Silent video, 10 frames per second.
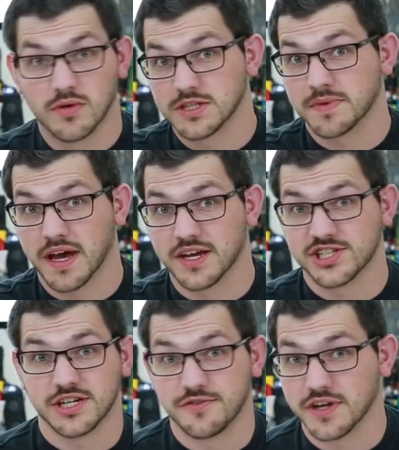What's up guys,
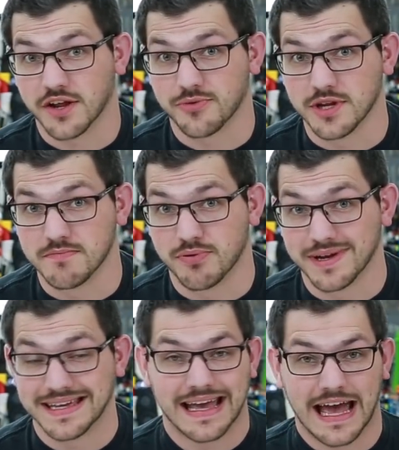Shane here from Fugatech 3D
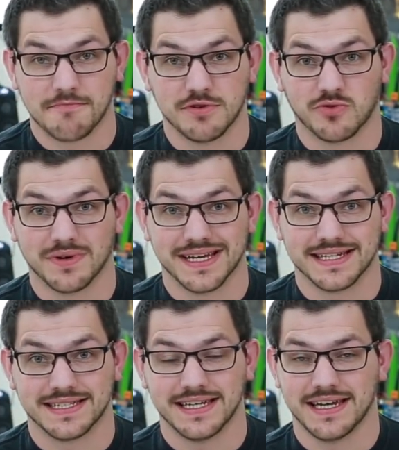Printing. Happy
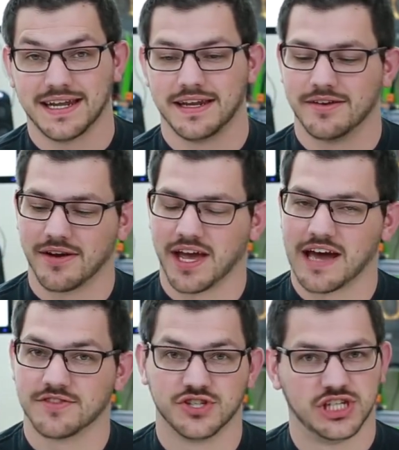2018, and here I
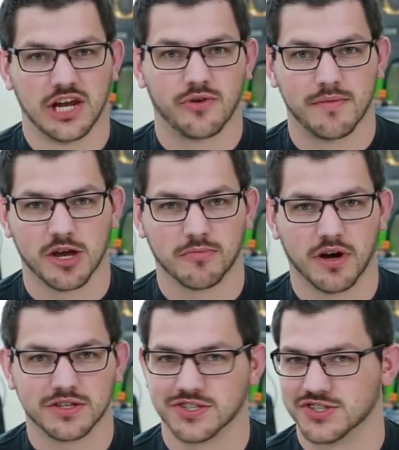have the January
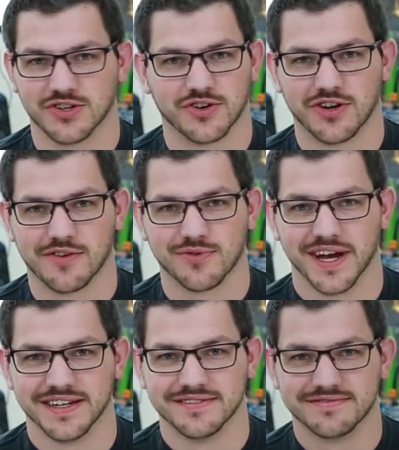MakerBox to start it off
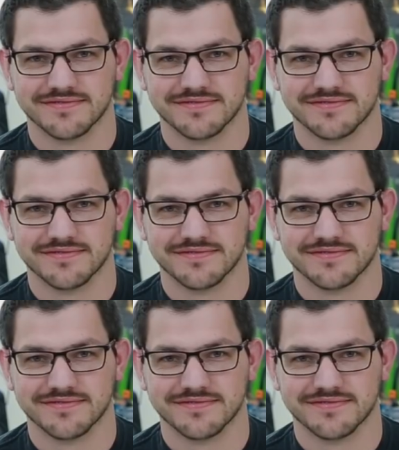right.